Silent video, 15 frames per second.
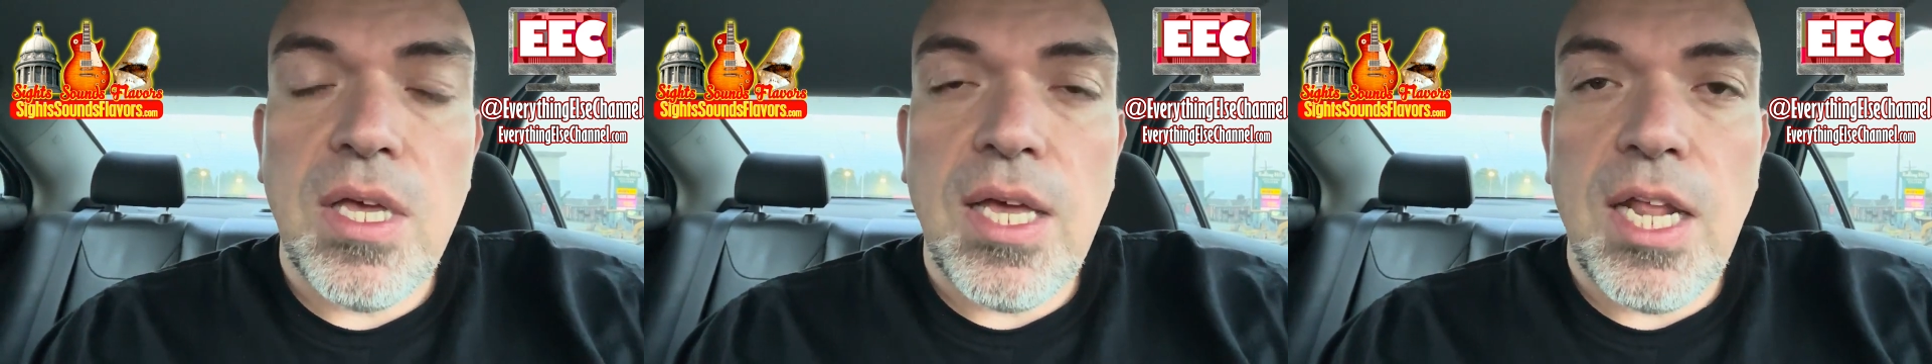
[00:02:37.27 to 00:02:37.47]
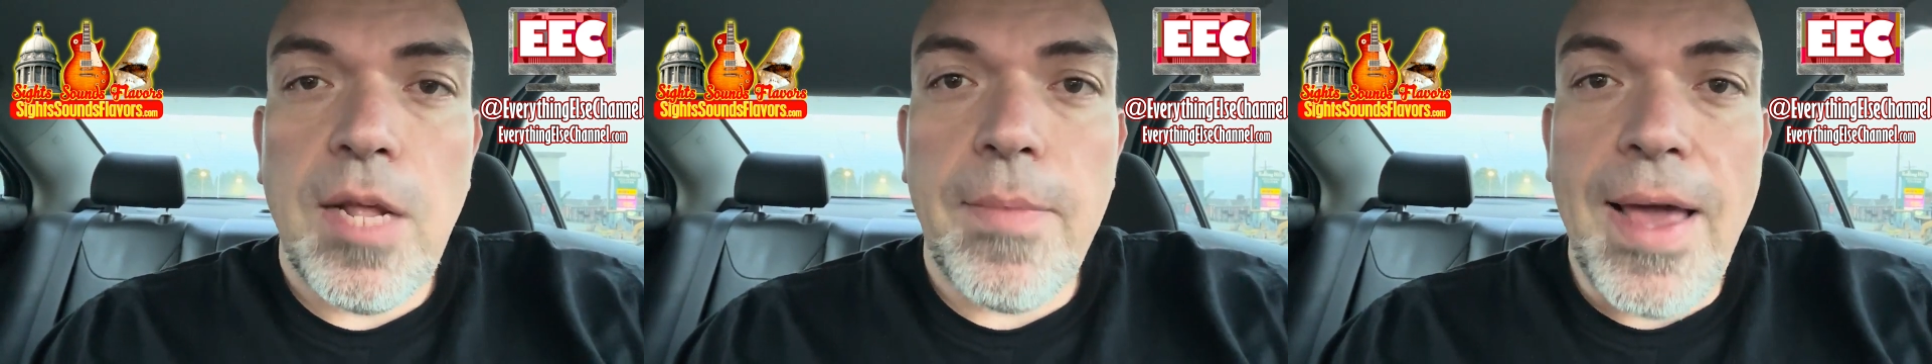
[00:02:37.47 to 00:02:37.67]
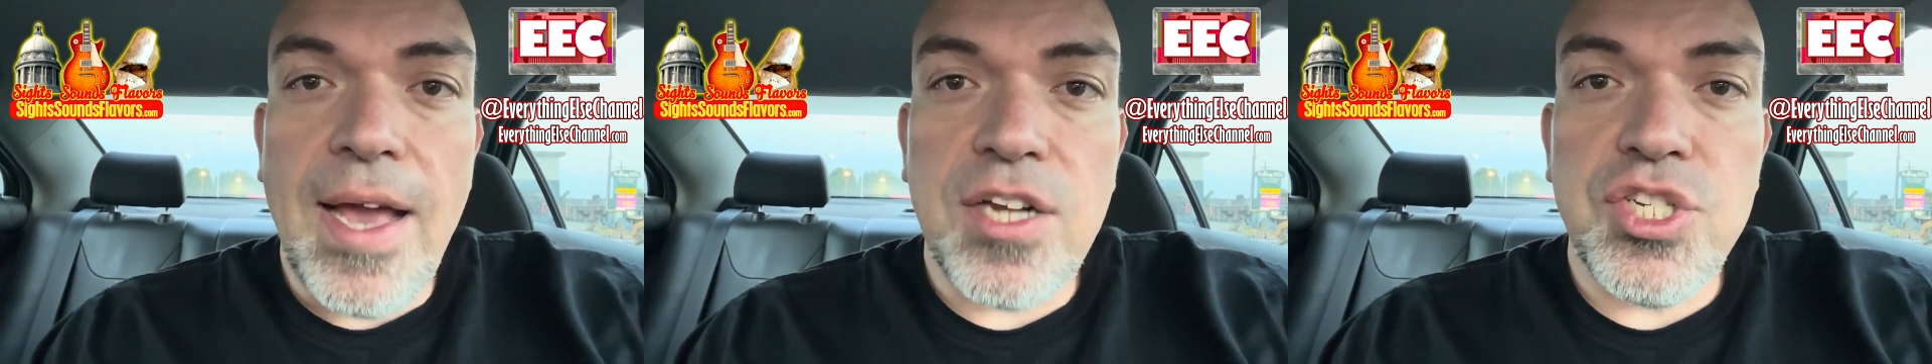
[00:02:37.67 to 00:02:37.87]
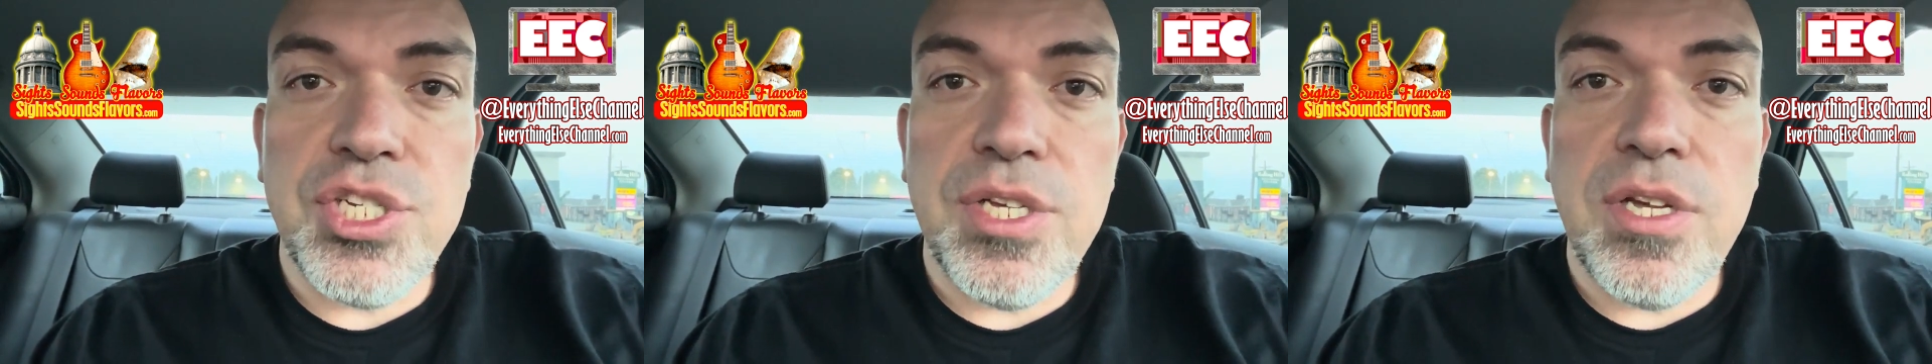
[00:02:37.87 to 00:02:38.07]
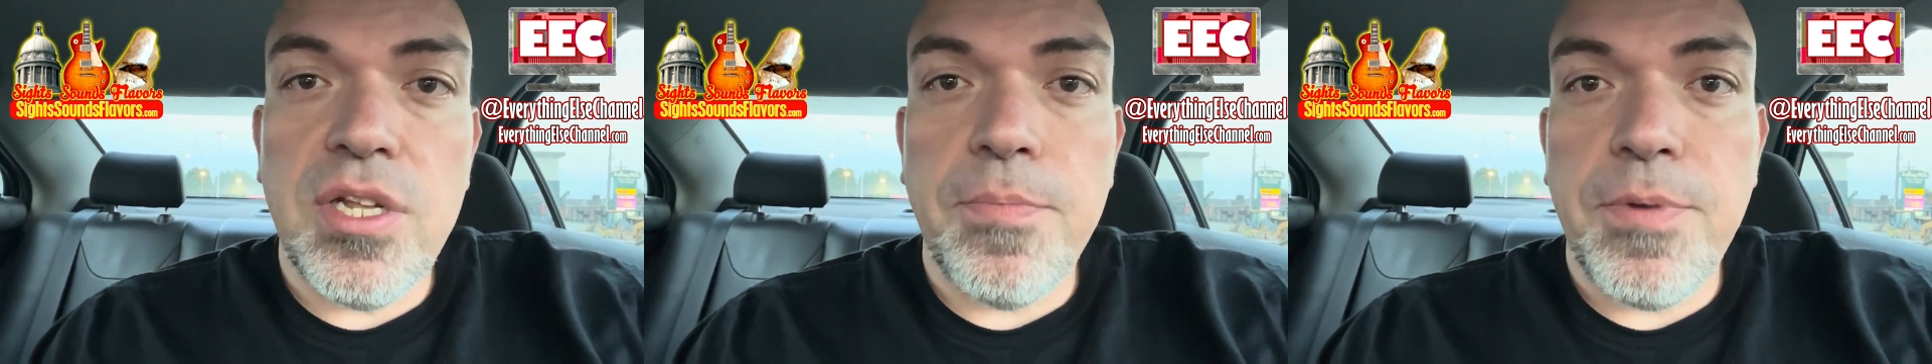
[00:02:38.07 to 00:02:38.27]
and I'm
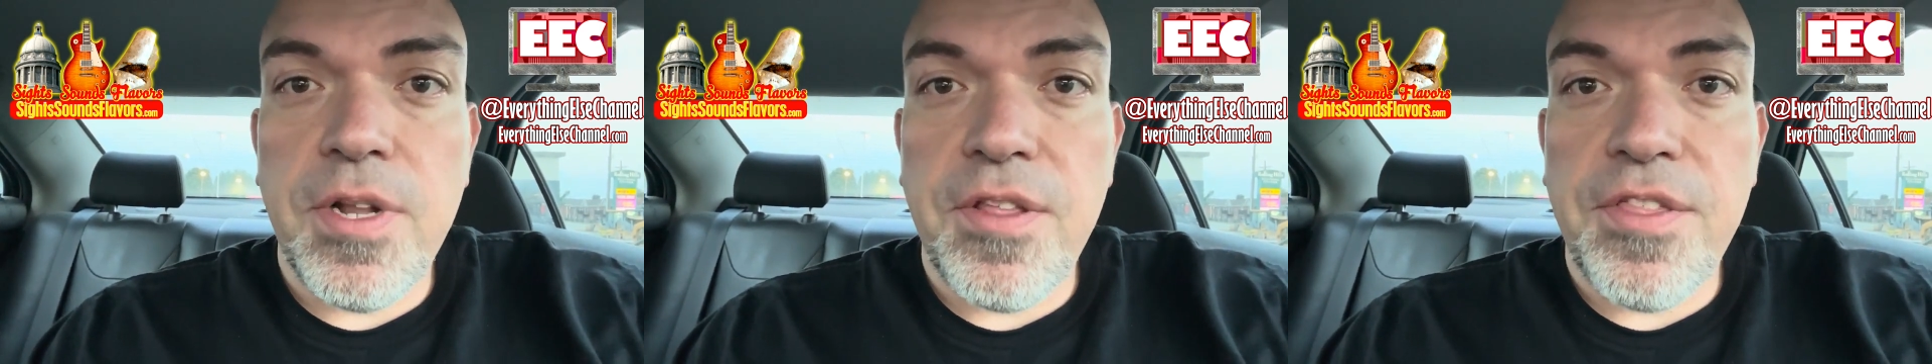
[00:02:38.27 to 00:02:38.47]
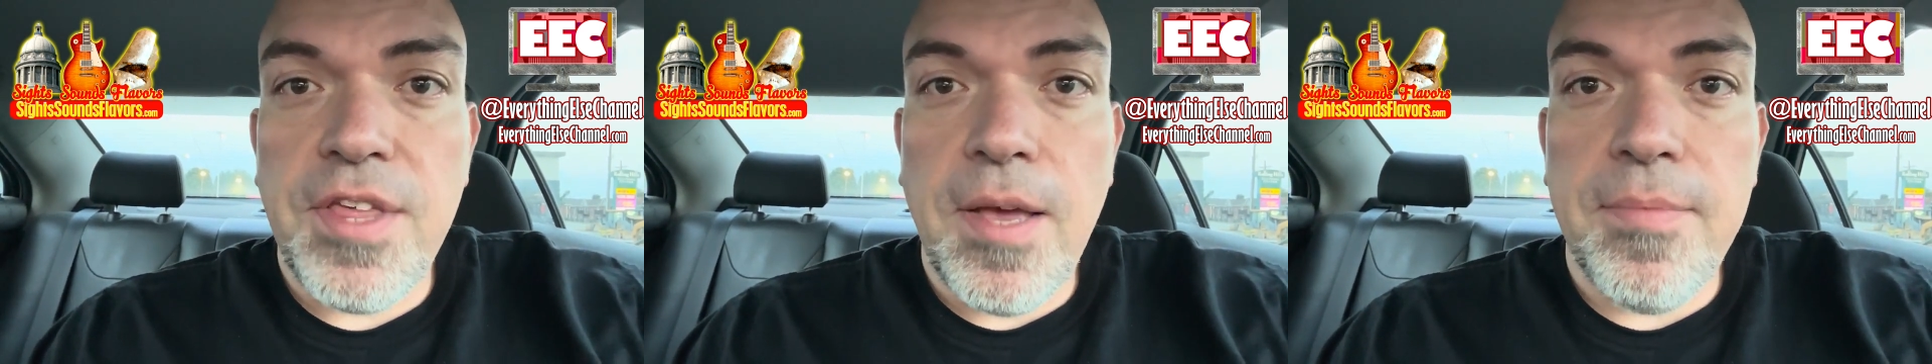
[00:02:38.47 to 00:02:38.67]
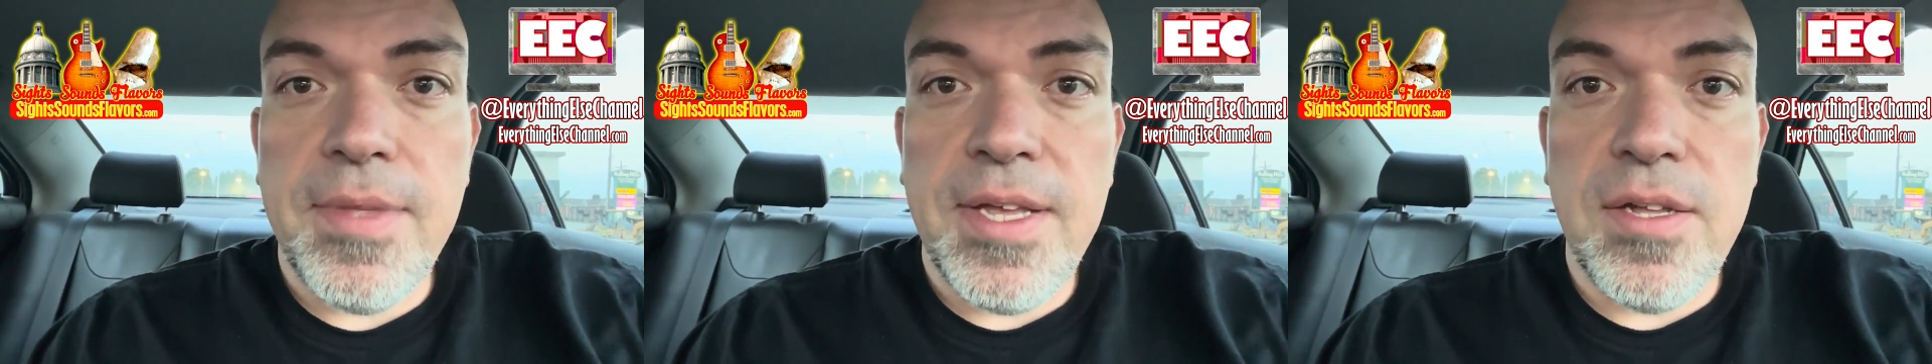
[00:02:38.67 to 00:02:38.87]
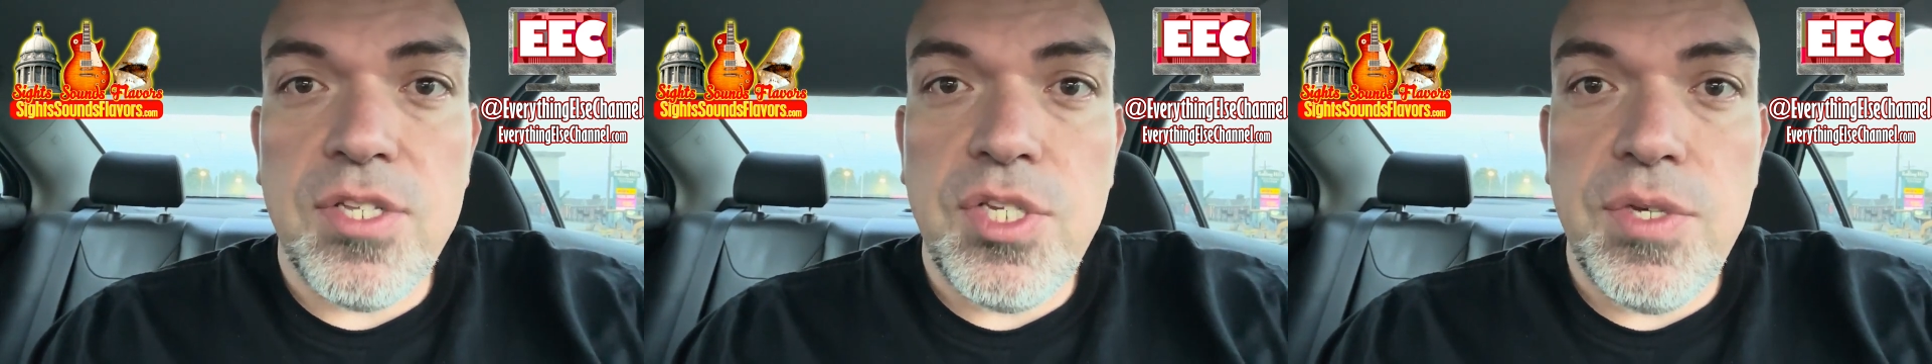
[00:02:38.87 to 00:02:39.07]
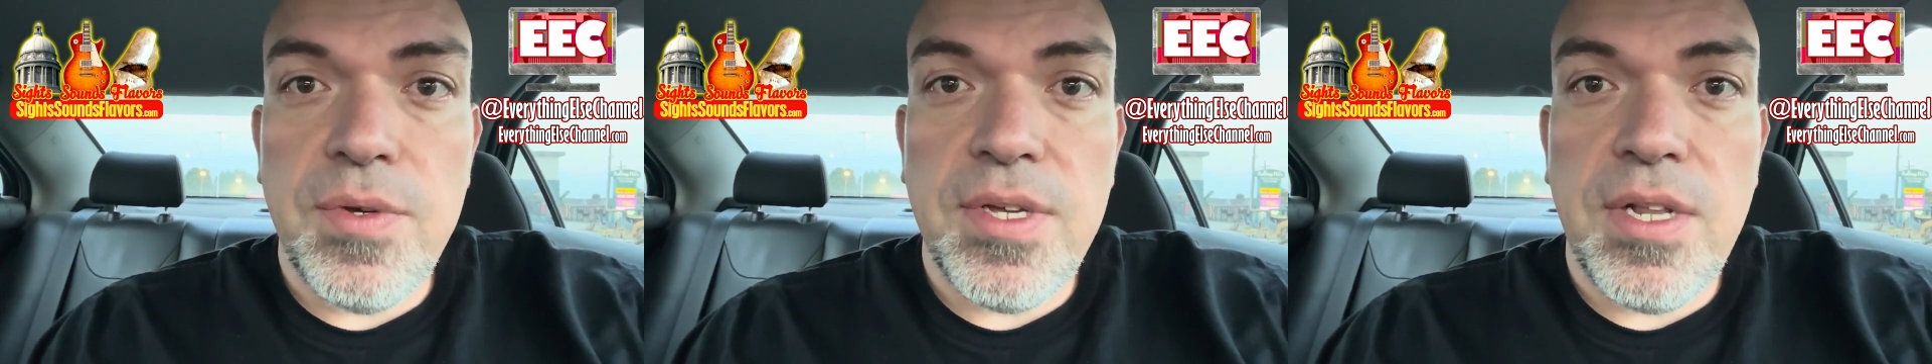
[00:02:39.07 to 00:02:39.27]
actually going to put a thumbnail
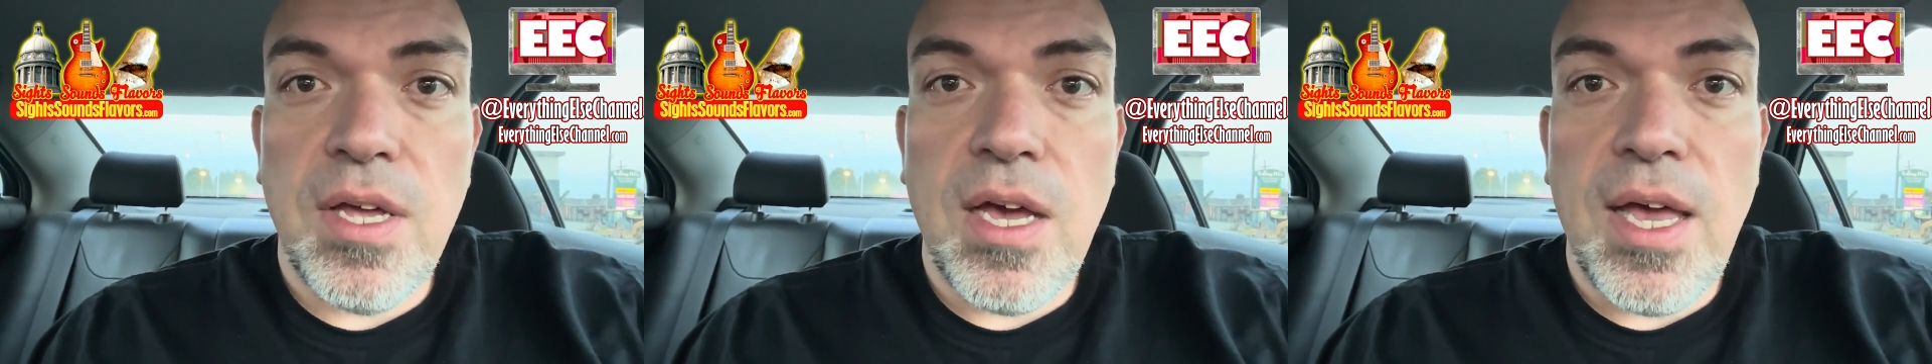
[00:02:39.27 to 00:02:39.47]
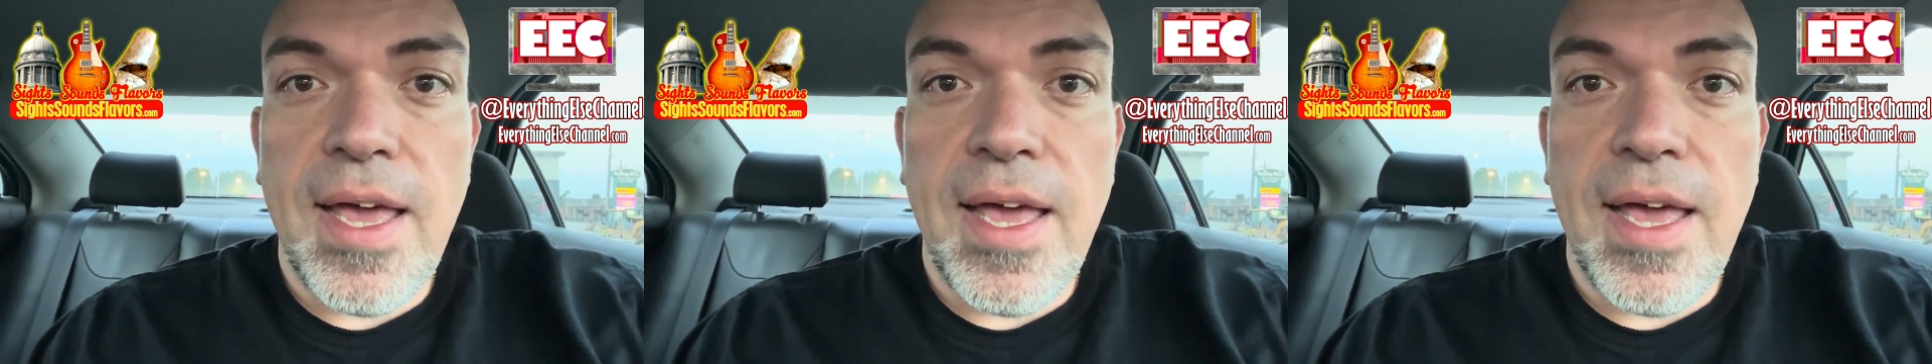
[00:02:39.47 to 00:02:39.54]
to it